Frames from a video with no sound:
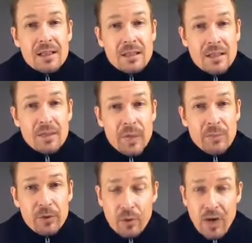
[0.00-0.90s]
These are
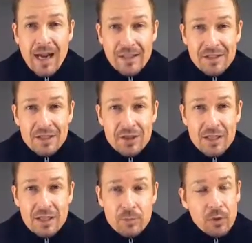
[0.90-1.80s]
people who are highly
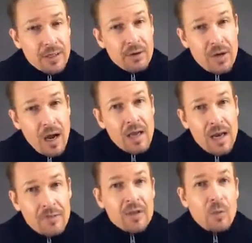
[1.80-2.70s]
suggestible. Now, not
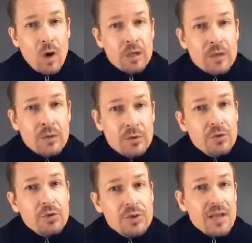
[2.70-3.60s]
everyone that you
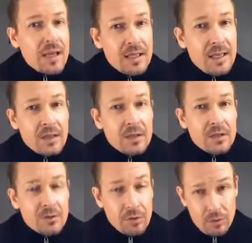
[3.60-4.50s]
do this technique
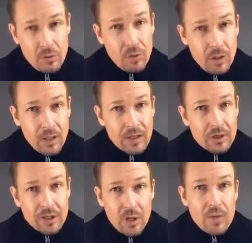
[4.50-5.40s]
to will
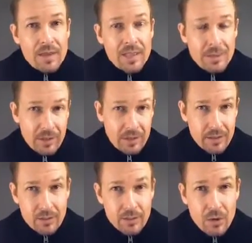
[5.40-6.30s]
actually go that deeply
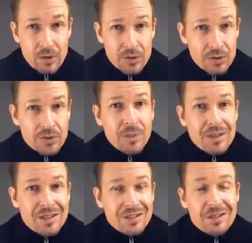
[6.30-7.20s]
into hypnosis,
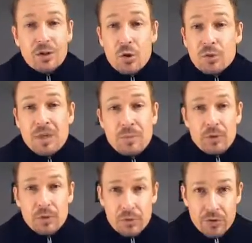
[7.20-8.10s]
but those
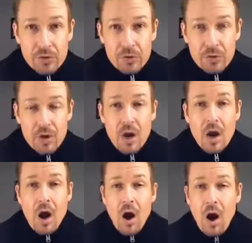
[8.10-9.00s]
people who do
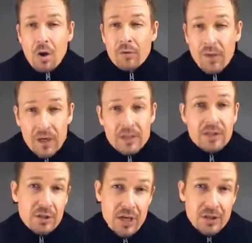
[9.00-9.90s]
are very
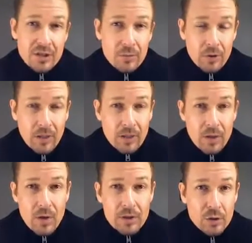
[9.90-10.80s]
suggestible and are
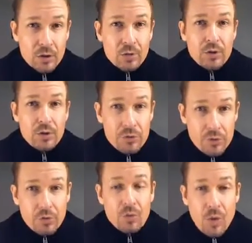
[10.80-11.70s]
going to
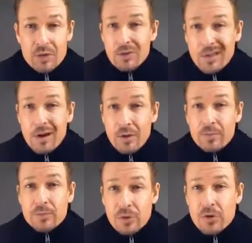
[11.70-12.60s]
do what you tell
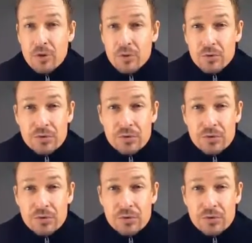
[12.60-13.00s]
them to do.